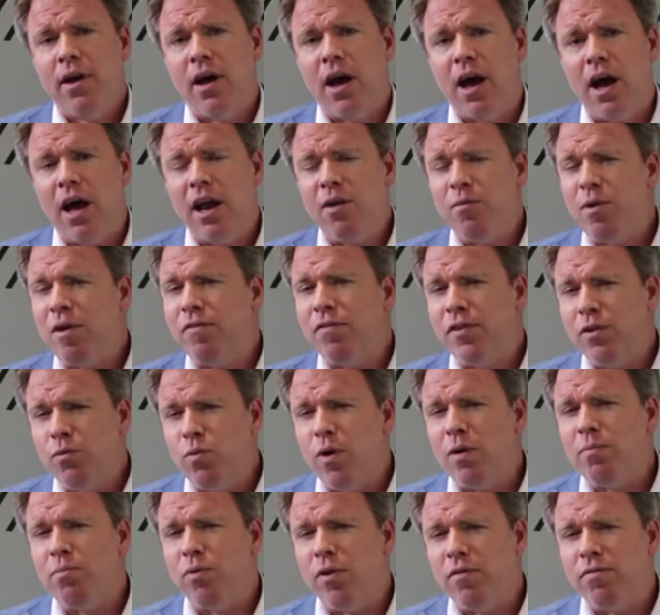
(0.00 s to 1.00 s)
And roughly
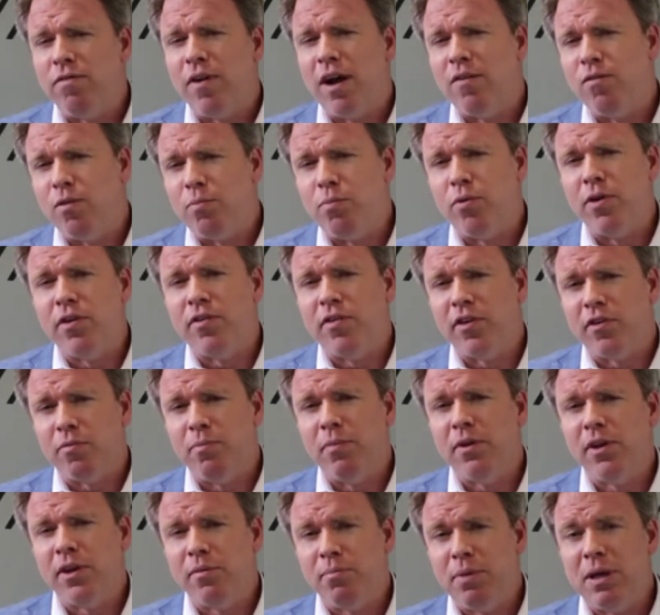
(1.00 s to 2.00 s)
1.5, 1.6
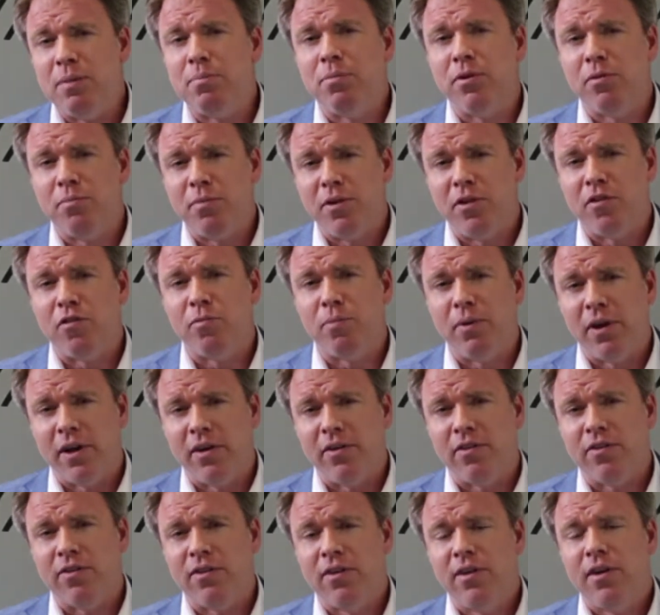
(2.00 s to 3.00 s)
million people have been
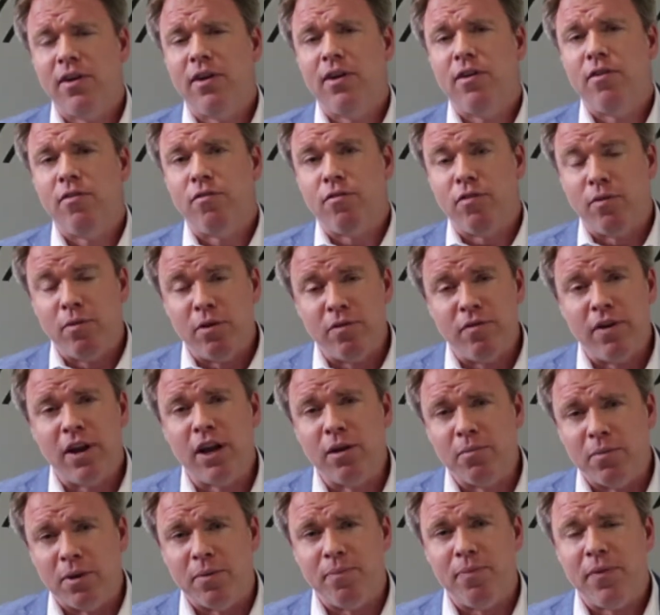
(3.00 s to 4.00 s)
displaced from
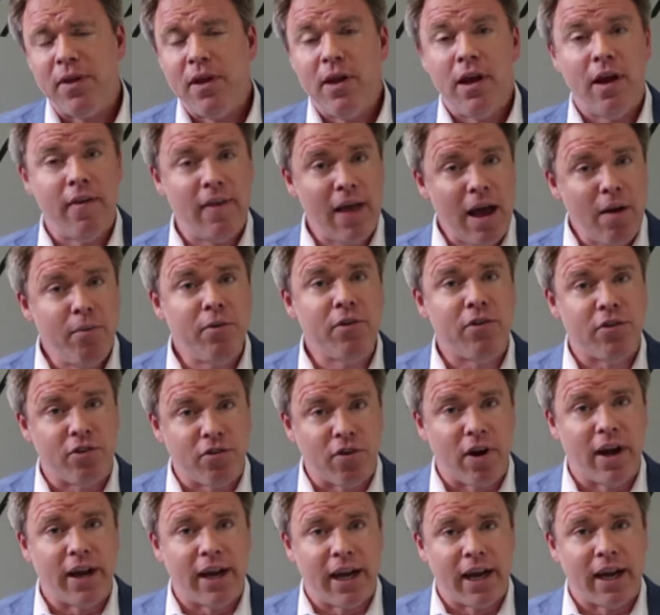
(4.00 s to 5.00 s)
development. And that was
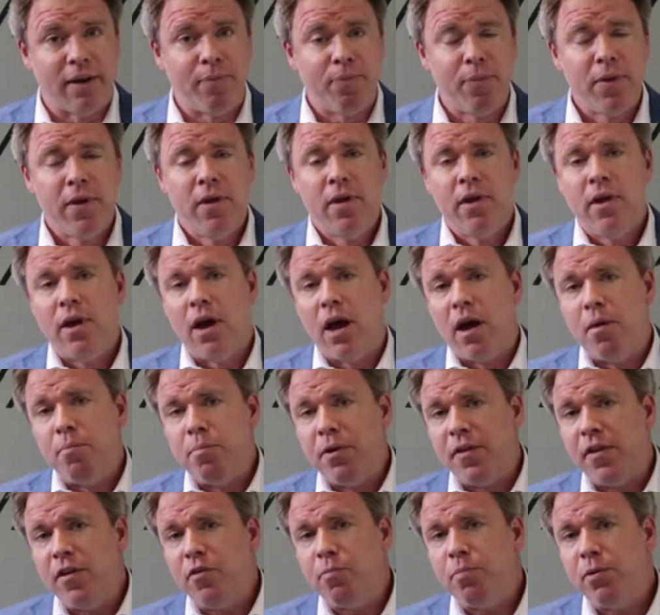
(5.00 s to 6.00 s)
striking.
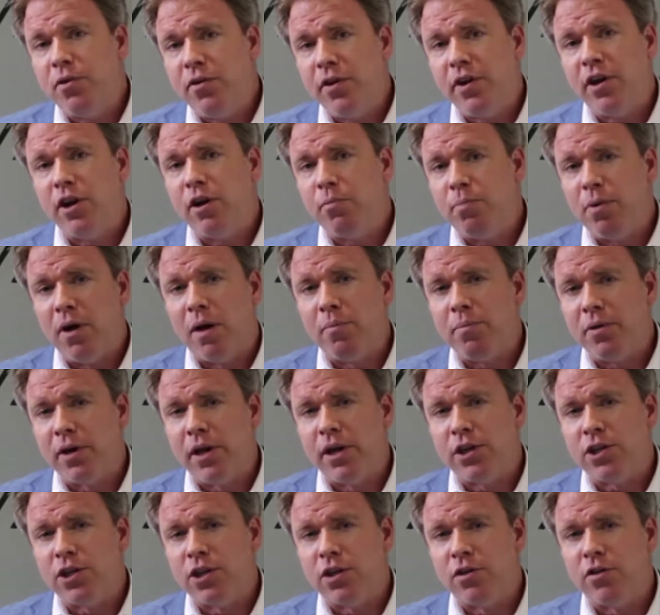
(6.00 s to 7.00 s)
But this particular
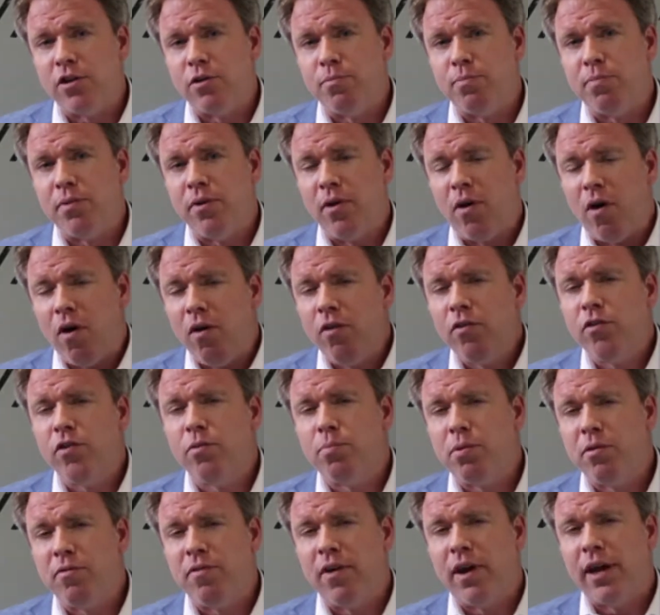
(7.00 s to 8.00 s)
population group also
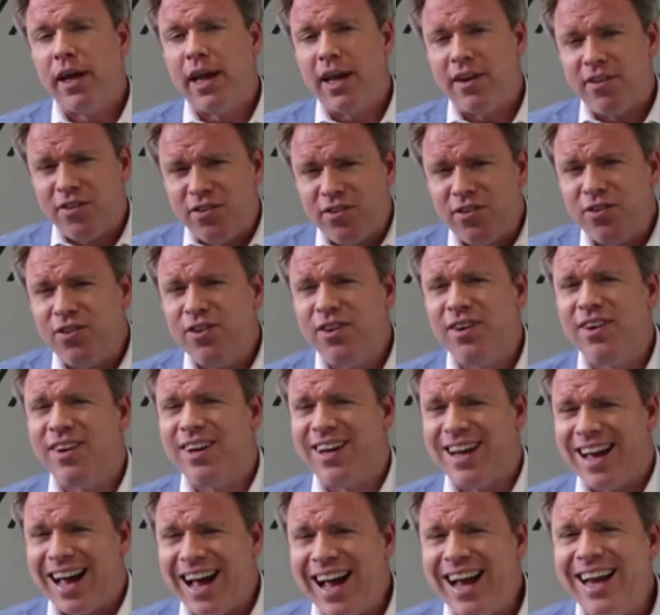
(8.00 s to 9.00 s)
gets certain
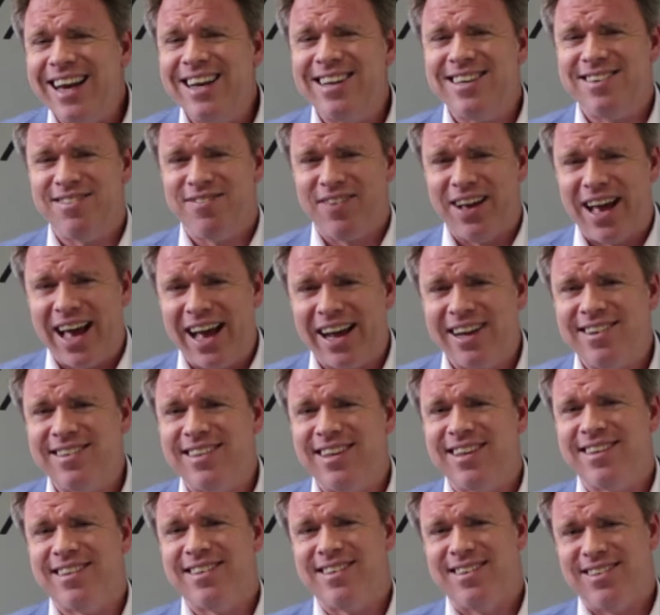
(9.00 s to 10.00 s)
kinds of
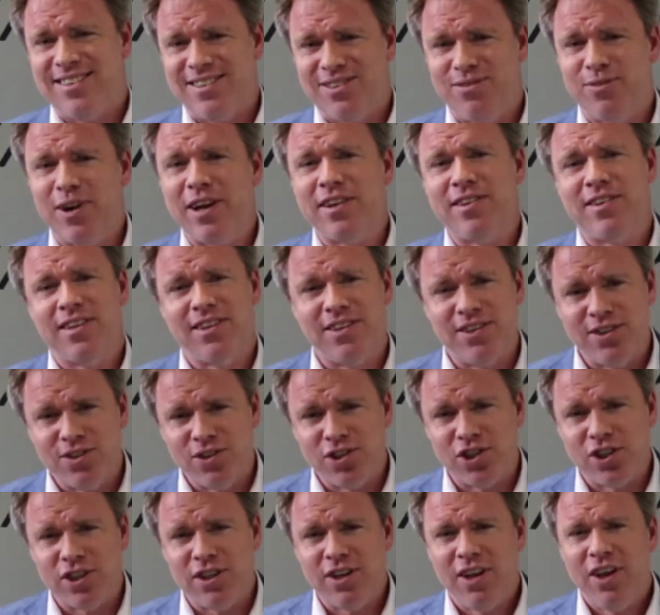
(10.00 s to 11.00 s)
access to
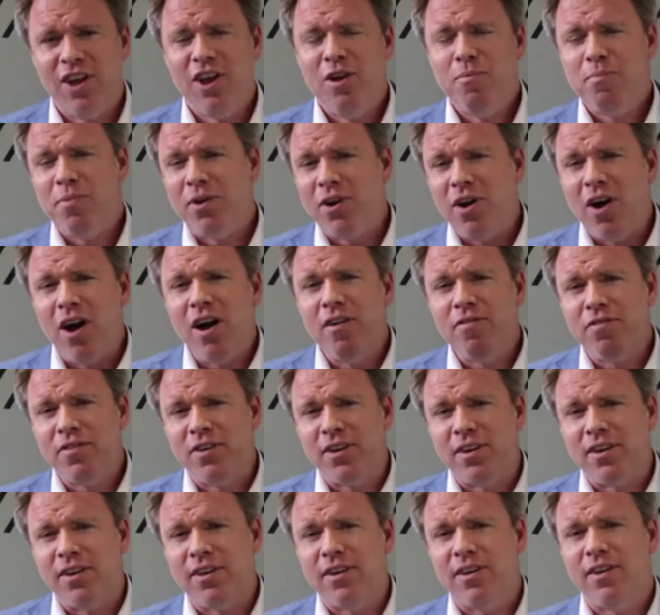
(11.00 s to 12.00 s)
restitution, but
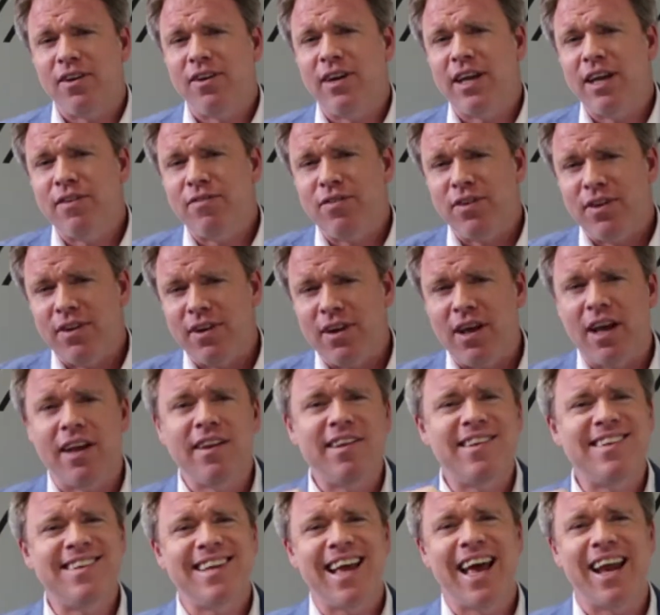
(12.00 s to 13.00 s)
often they're given a
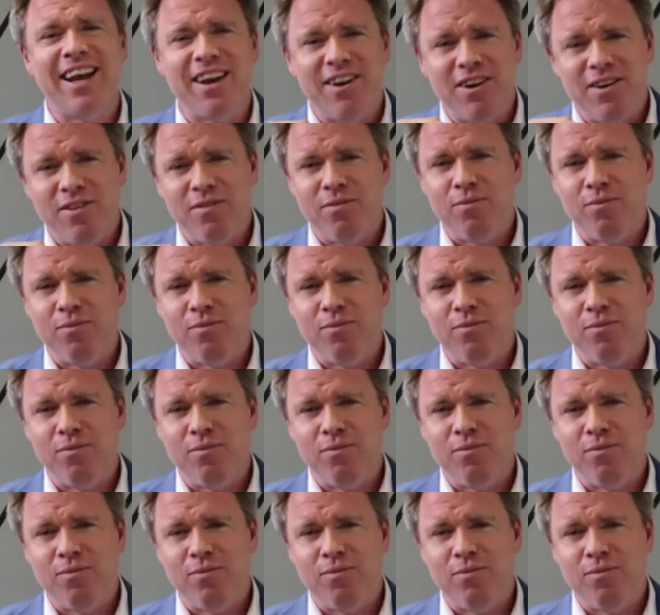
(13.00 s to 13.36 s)
set